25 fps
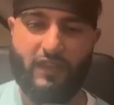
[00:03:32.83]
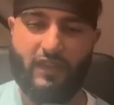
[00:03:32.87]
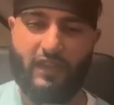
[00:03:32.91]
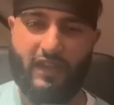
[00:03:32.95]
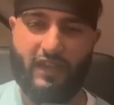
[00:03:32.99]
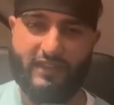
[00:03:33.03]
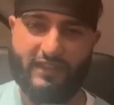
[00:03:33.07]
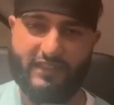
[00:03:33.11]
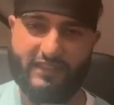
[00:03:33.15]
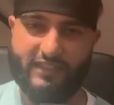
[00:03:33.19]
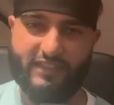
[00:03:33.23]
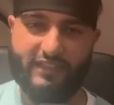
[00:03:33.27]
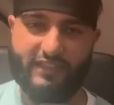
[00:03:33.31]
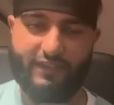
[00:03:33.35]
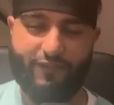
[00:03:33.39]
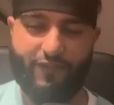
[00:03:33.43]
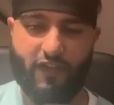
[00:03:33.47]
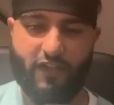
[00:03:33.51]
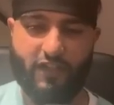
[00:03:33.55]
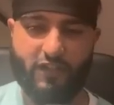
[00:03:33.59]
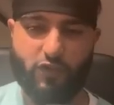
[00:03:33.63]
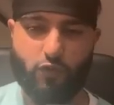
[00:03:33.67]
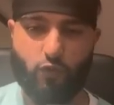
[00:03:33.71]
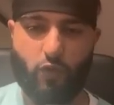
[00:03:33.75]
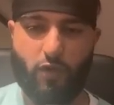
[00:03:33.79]
And this is the
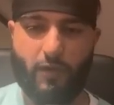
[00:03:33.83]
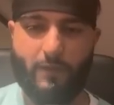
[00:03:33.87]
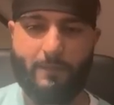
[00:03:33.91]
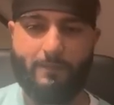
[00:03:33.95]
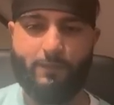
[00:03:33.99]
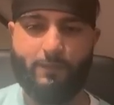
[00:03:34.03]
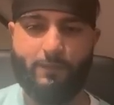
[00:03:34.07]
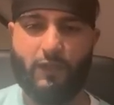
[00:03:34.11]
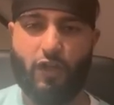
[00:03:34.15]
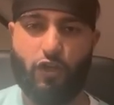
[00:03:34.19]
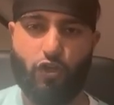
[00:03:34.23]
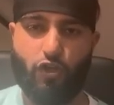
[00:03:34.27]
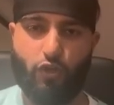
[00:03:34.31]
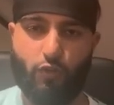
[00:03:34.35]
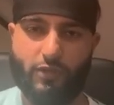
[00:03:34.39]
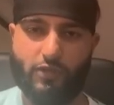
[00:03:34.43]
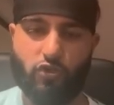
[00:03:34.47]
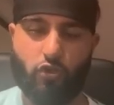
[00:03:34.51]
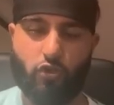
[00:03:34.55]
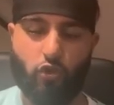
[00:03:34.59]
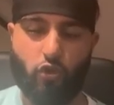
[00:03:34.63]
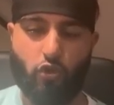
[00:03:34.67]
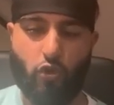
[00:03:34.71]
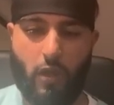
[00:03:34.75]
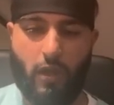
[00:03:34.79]
first one, Lewis
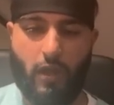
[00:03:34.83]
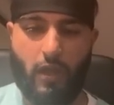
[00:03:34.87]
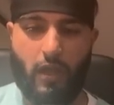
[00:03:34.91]
Hall.